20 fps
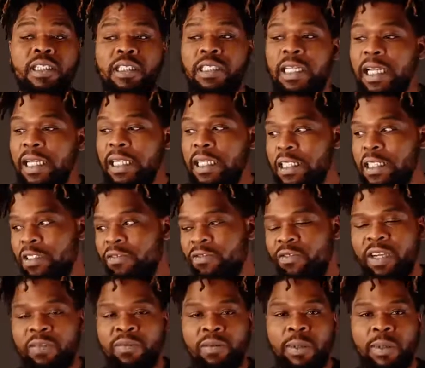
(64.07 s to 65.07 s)
It's not easy
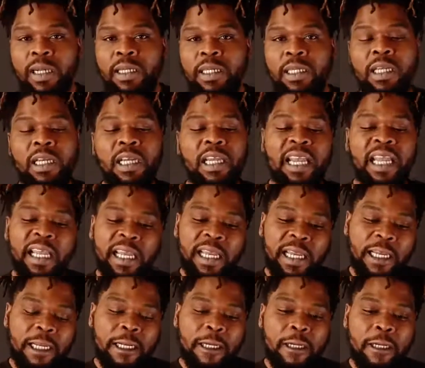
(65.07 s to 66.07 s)
for everybody.
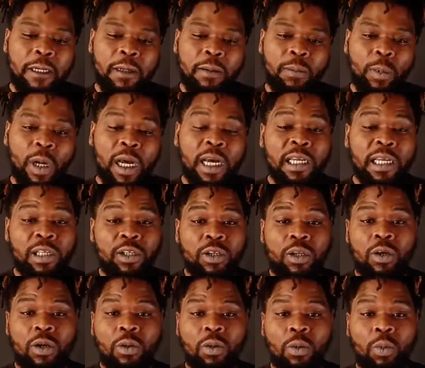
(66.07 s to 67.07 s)
And, you
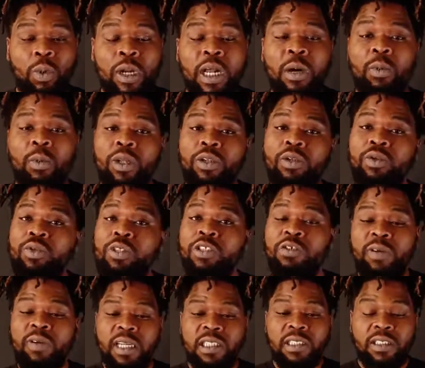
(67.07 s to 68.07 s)
know, what I want to do is
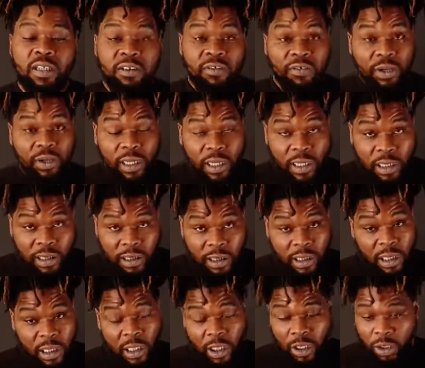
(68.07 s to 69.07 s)
create stuff for
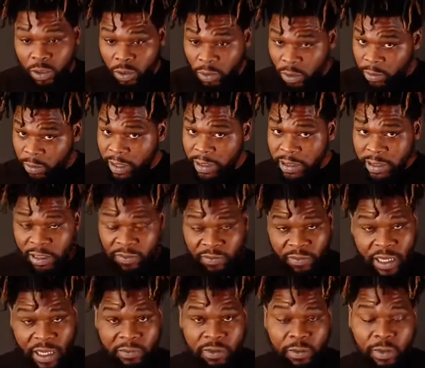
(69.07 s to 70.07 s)
us, you know, create
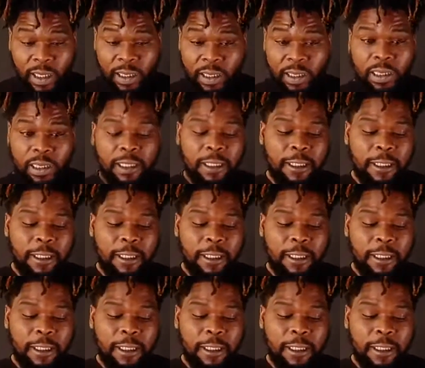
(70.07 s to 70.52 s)
stuff for everybody.